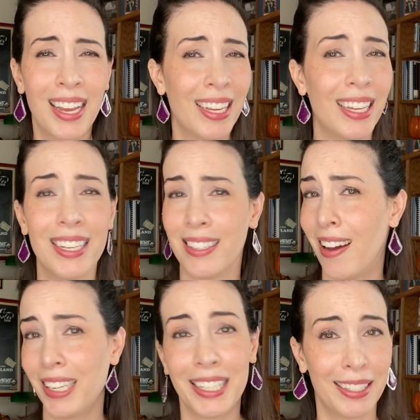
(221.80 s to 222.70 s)
It is
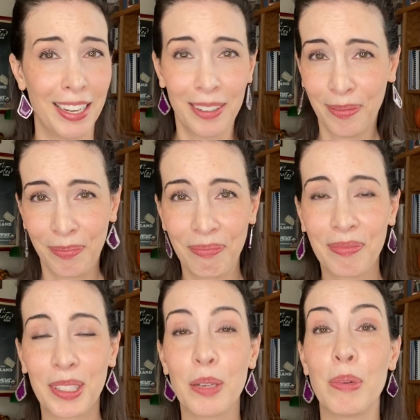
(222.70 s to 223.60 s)
not easy,
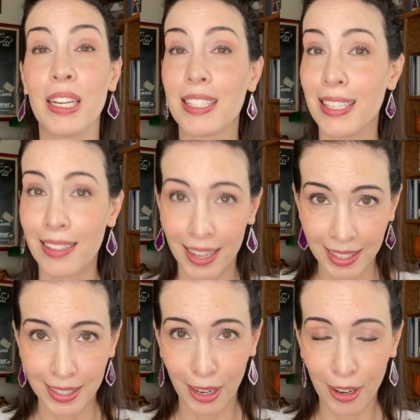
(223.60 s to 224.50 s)
but it's
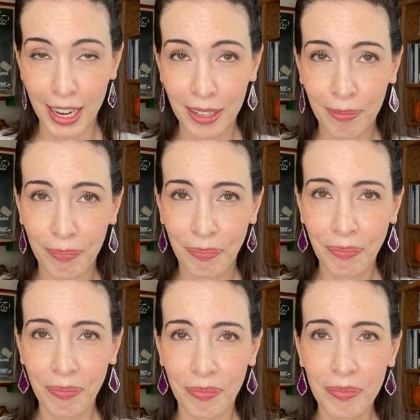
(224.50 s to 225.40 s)
necessary.
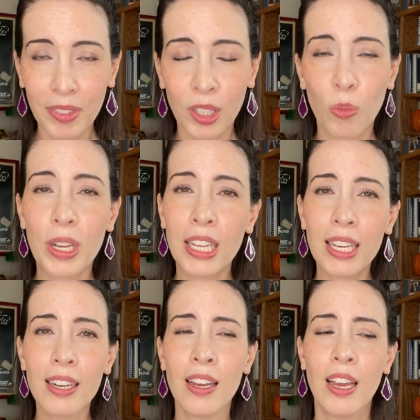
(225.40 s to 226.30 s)
We
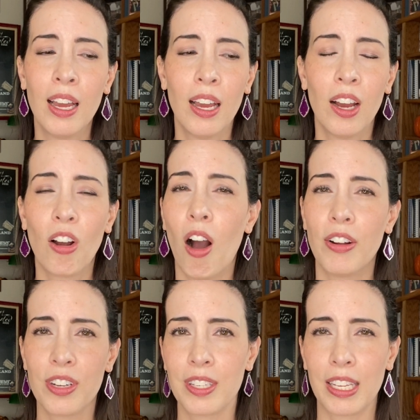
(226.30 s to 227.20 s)
need
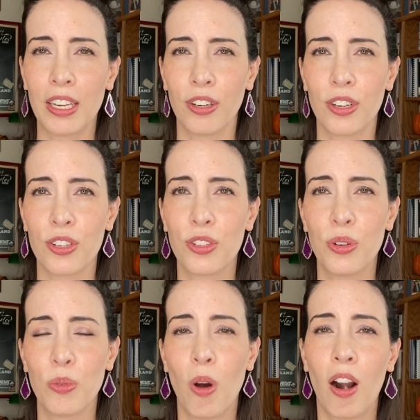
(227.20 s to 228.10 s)
conscious leaders
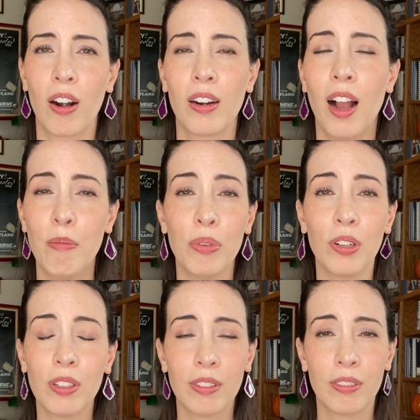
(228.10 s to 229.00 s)
who are
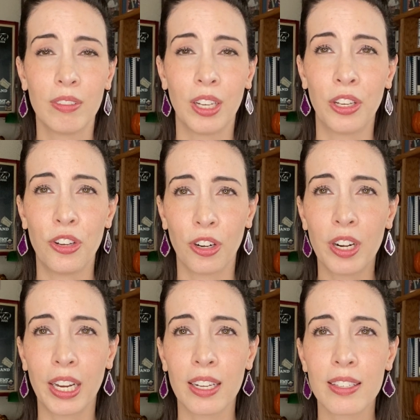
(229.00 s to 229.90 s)
humble and
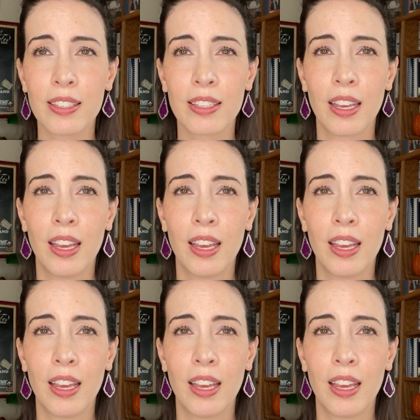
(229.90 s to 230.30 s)
curious.